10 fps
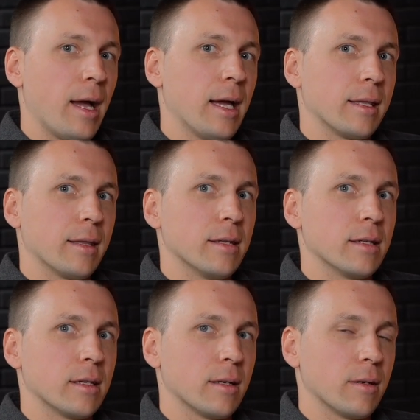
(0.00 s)
And
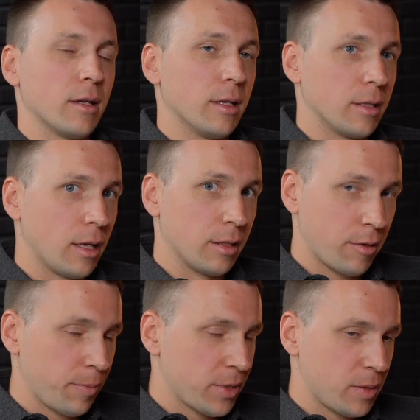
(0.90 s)
in
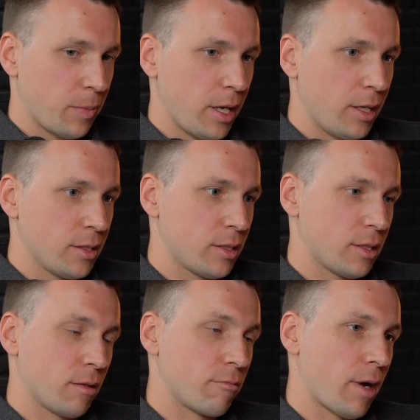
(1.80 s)
crypto
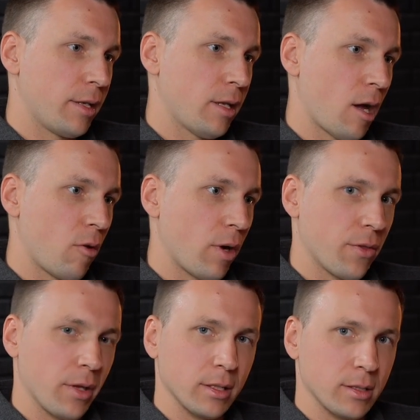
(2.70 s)
space right now, I
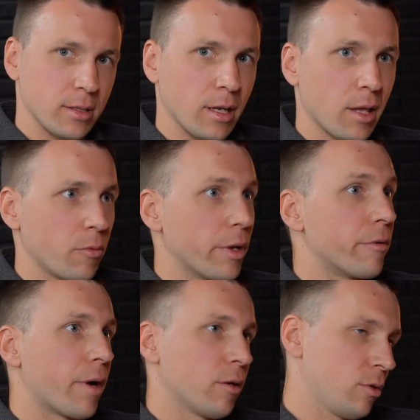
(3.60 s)
think it's the other way
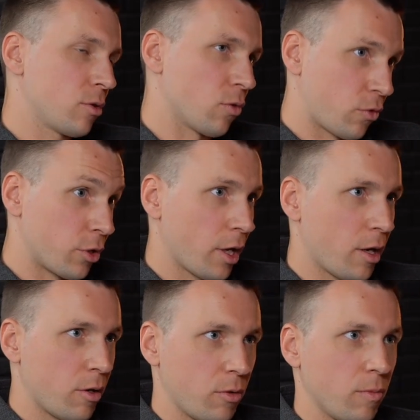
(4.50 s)
around. So for
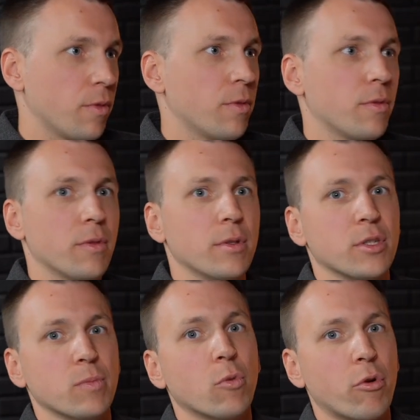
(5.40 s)
now,
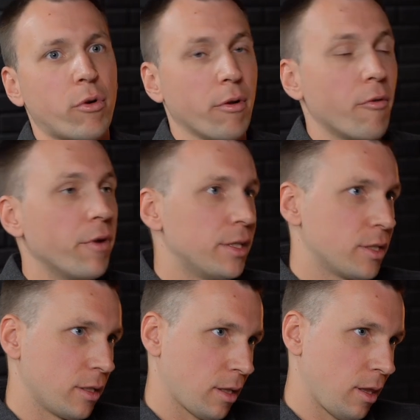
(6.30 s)
there's more
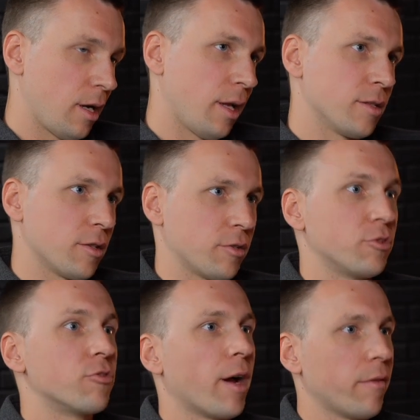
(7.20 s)
retail clients that are
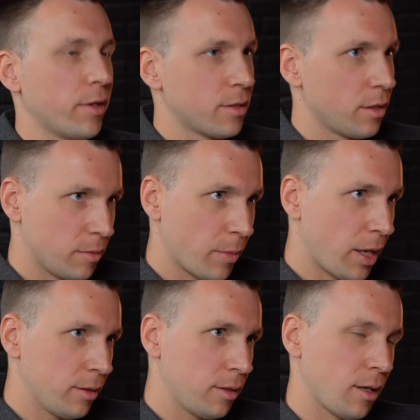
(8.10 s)
driving the
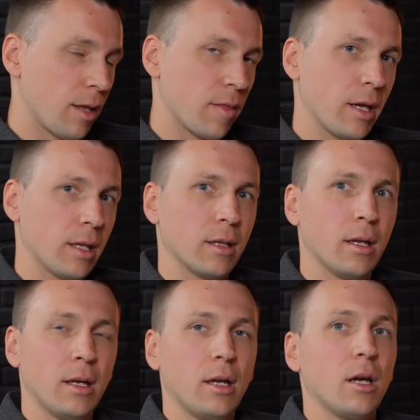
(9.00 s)
demand, and then
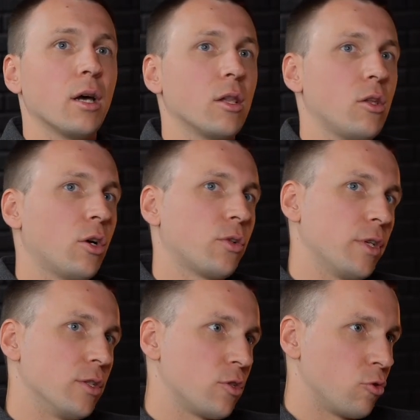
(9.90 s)
a lot of
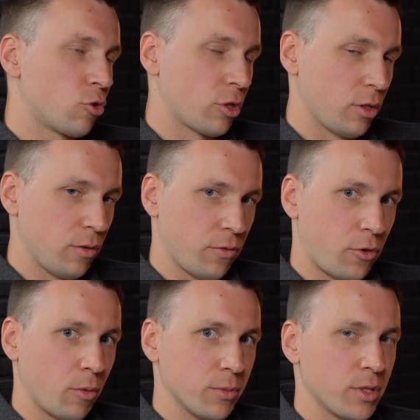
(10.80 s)
the institutional
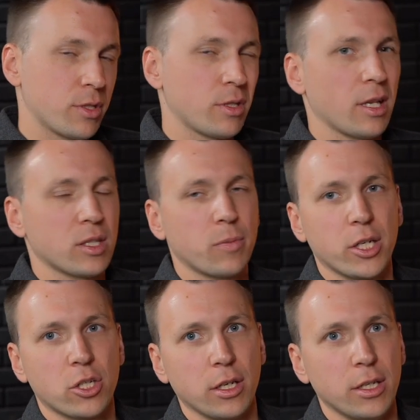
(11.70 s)
firms,
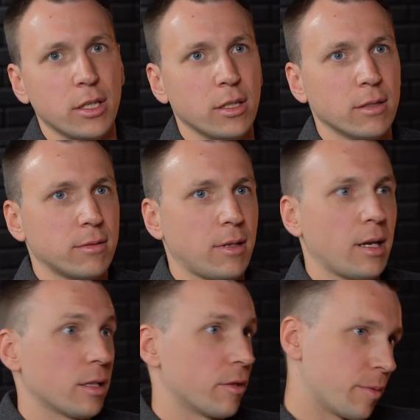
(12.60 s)
especially
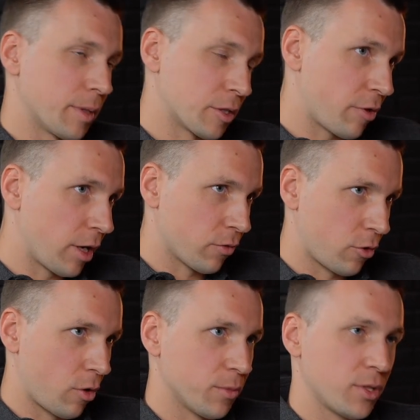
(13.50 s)
algorithmic trading
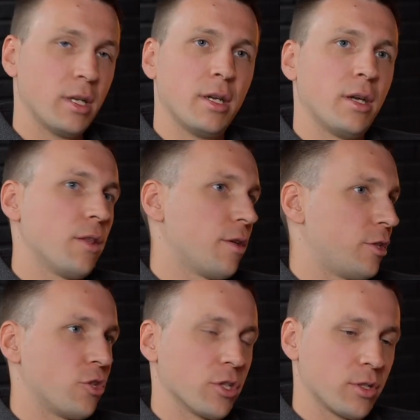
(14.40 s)
firms, they're
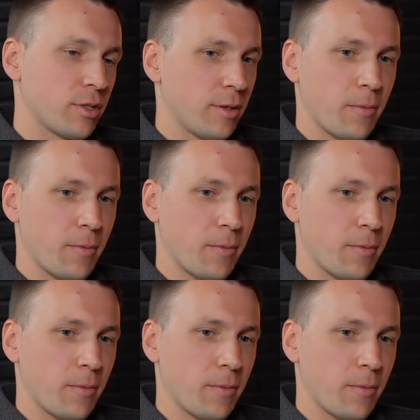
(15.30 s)
just